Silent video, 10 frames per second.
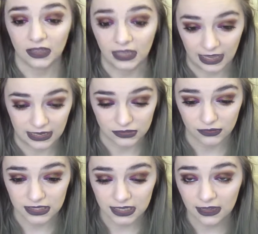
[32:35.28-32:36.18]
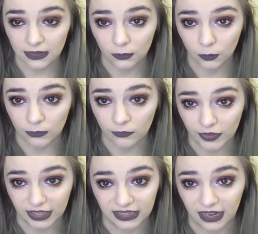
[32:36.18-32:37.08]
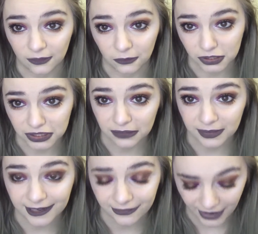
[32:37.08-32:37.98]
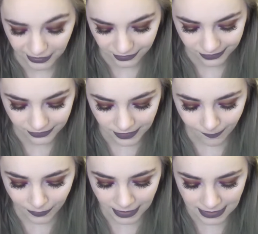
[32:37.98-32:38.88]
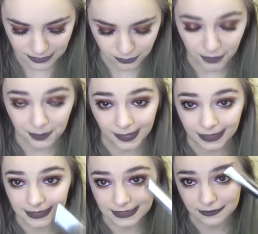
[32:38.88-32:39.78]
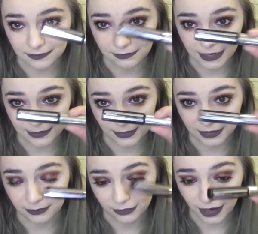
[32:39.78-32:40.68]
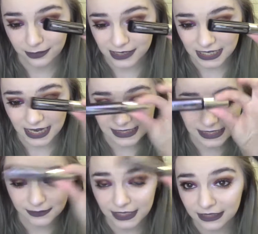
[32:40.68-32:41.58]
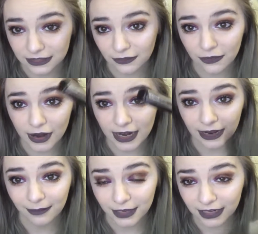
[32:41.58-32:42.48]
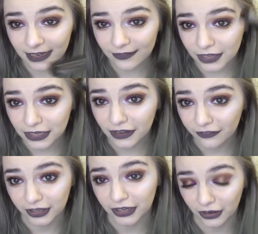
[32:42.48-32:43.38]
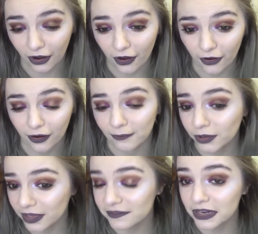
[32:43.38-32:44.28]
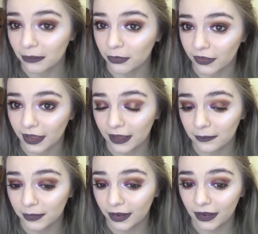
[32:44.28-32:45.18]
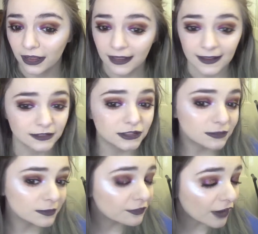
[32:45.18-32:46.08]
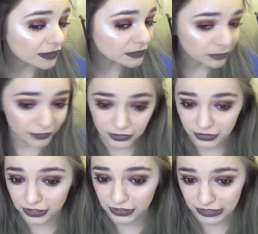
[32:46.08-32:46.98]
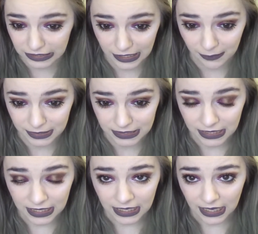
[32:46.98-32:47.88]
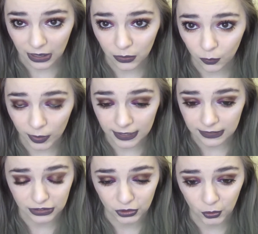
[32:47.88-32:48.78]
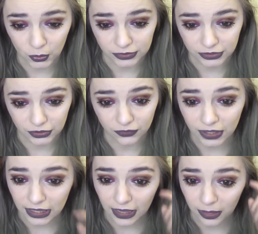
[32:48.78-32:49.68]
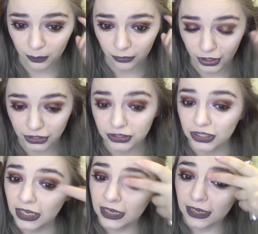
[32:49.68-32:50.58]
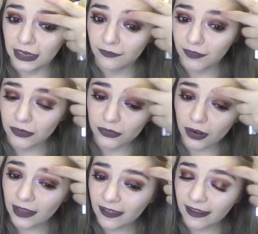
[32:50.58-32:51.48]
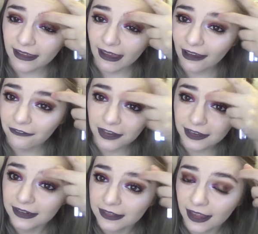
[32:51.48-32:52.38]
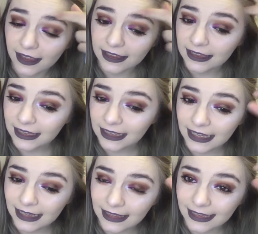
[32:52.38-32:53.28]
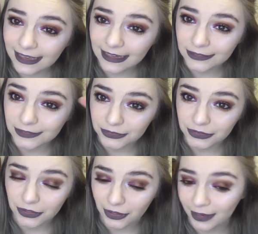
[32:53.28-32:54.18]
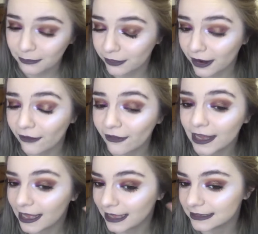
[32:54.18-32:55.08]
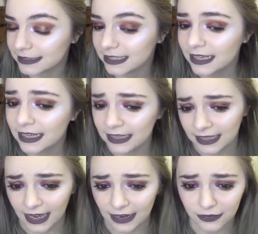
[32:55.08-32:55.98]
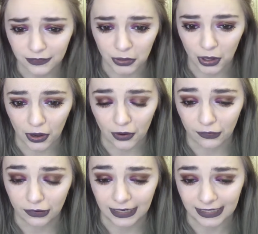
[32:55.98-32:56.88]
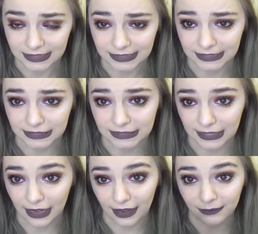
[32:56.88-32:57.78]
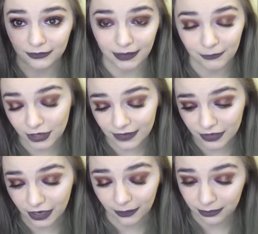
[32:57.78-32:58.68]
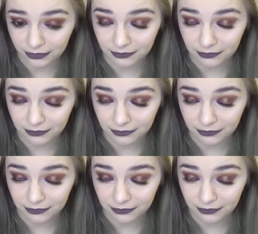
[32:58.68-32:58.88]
Okay, so I'd say that the one thing that I wasn't a big fan of is probably this Maybelline Brow Precise. I mean, don't worry, I'm gonna give it another go. I'm not giving up on it, but just from a first impression it just seems kind of weird to use. I don't really like the brush. It feels quite like heavy and like clingy onto your like brow hairs. I don't know, I'm not giving up.